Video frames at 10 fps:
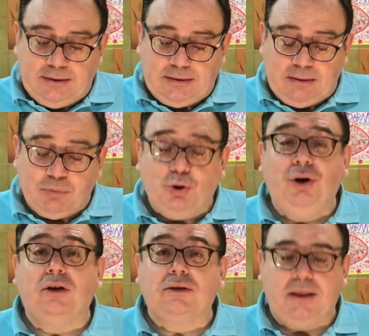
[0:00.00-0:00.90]
some
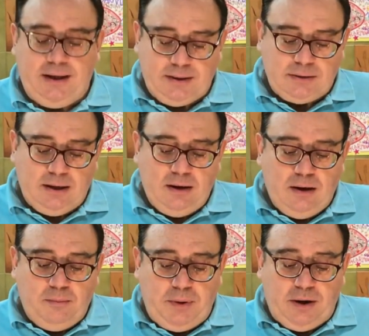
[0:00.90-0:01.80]
curious things,
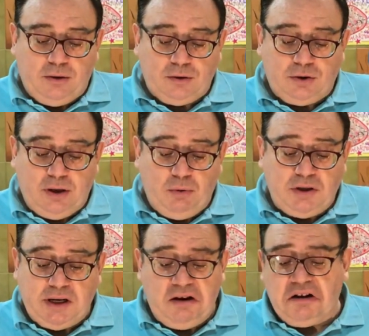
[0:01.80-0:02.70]
because we
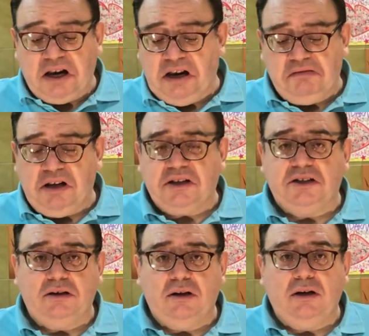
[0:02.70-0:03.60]
say, okay,
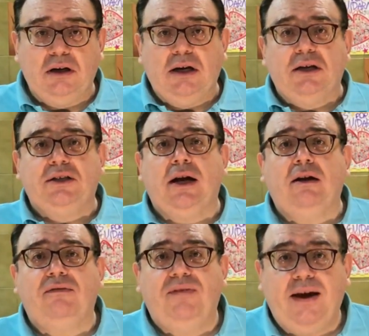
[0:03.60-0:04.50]
there's
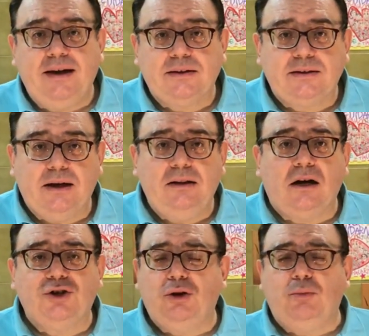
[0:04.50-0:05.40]
single phase
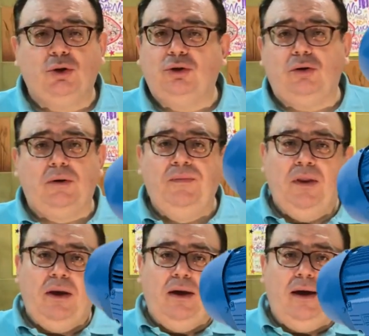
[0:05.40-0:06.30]
induction motor
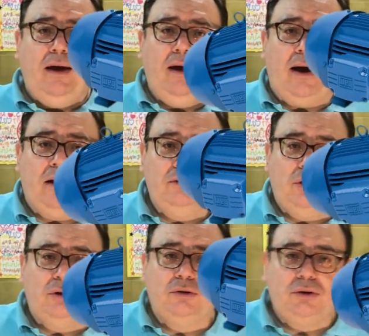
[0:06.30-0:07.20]
are
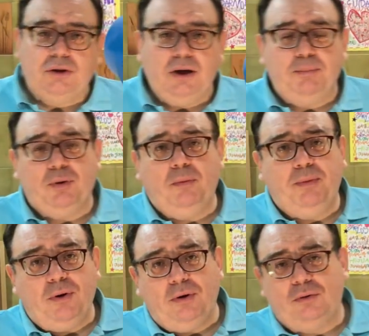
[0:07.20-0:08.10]
not
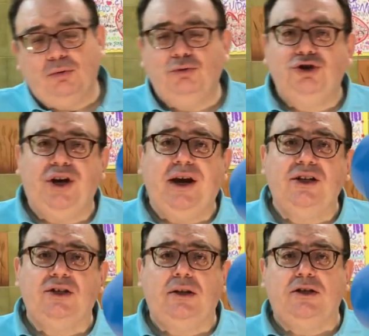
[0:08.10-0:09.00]
prepared to
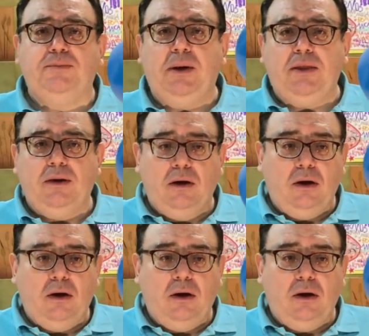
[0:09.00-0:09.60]
change the speed,